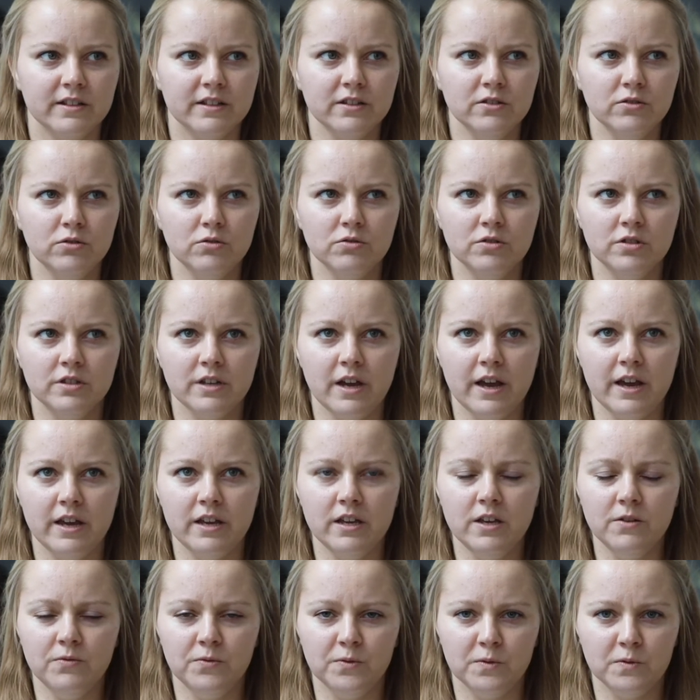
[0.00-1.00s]
Can you say
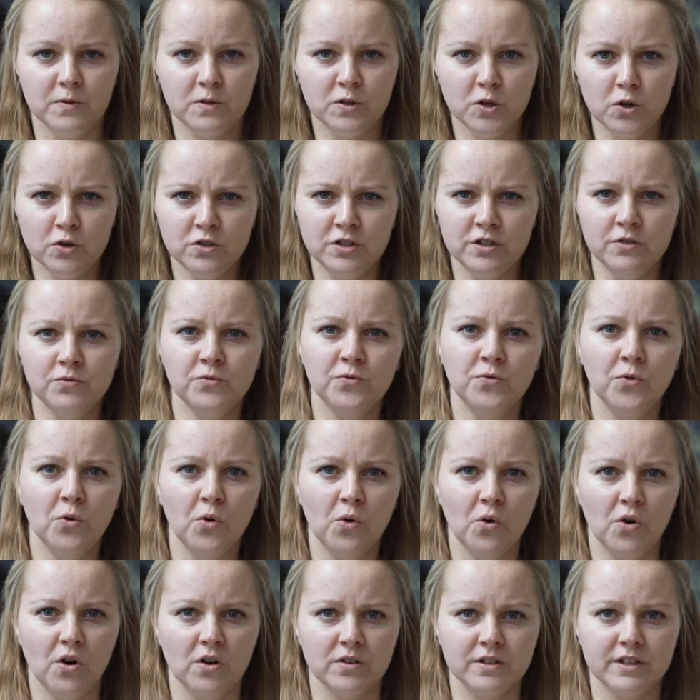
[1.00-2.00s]
if
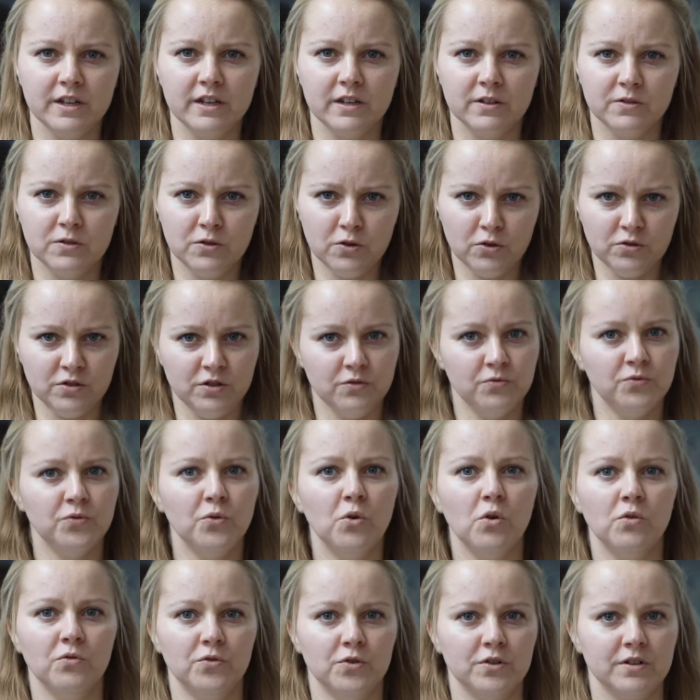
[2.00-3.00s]
34, take
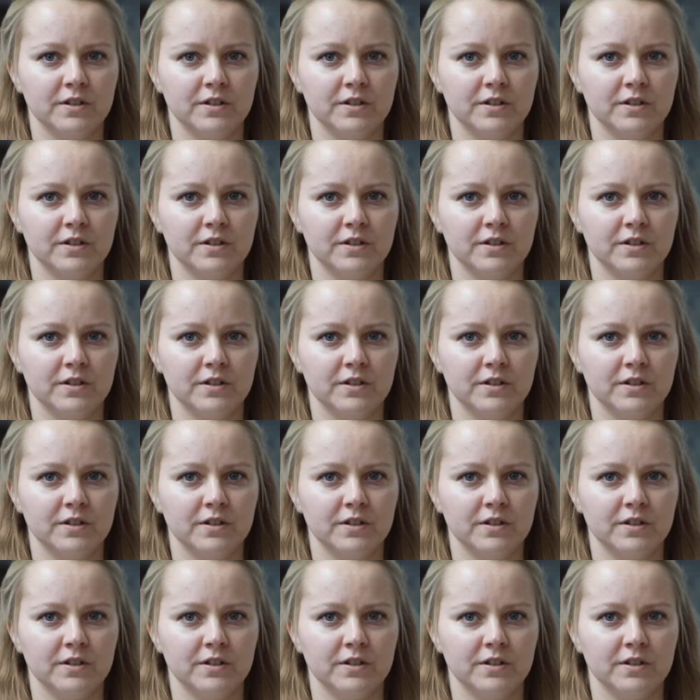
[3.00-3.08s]
34 for